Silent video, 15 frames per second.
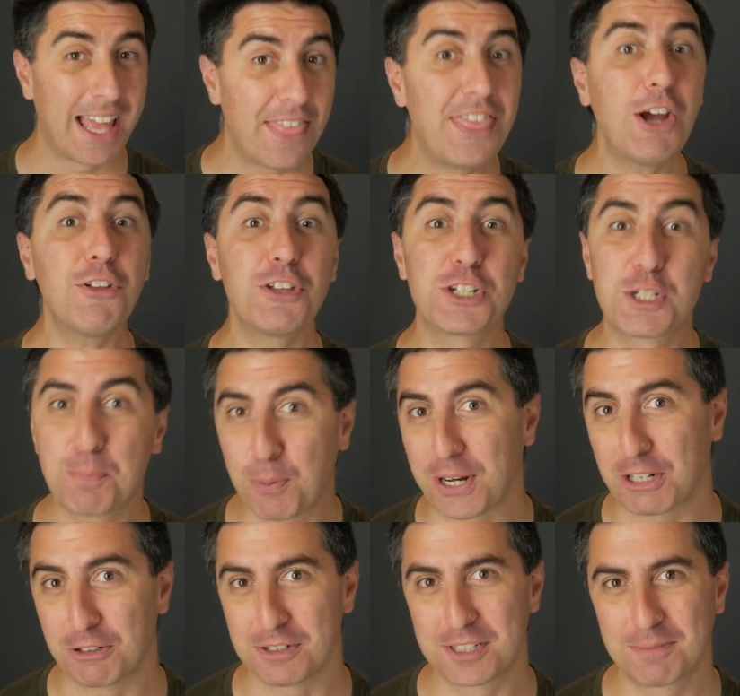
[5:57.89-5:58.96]
They're the
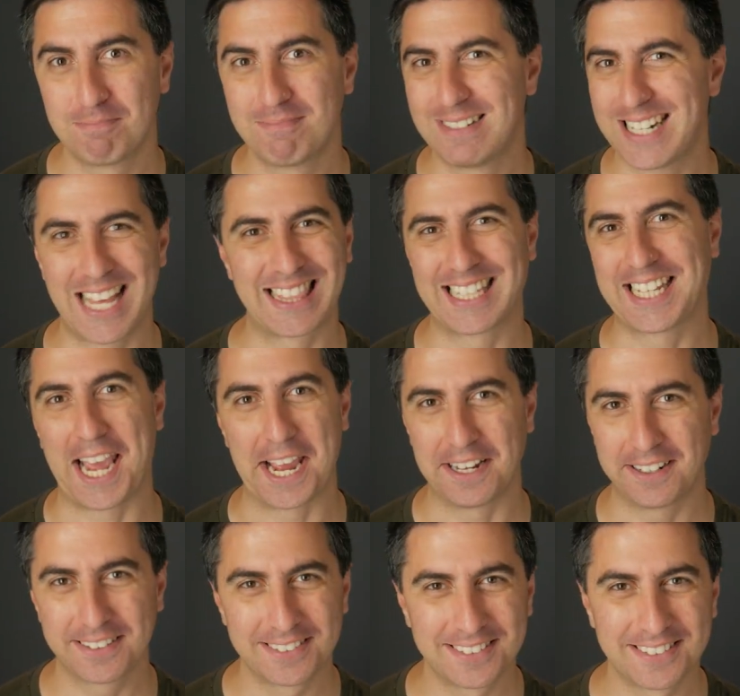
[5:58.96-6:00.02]
sprinkles, not the
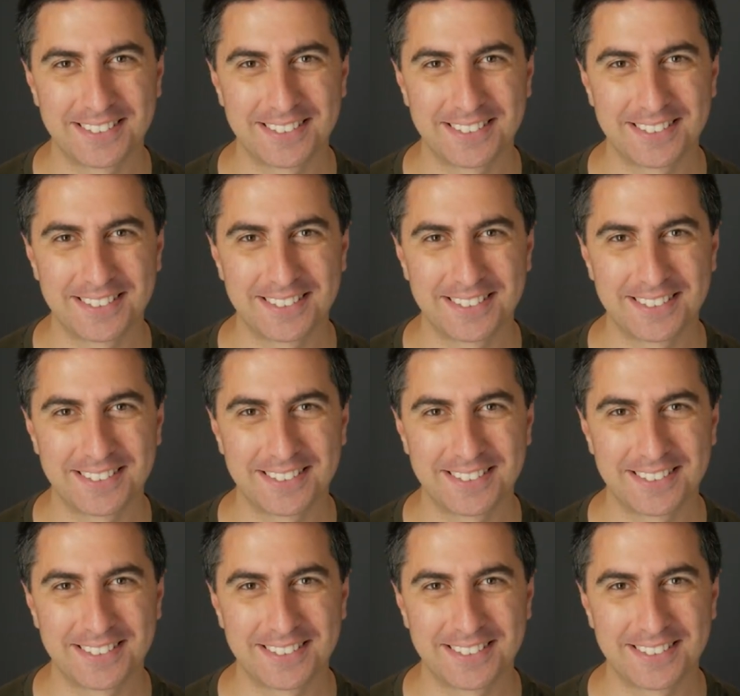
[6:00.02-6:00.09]
cake.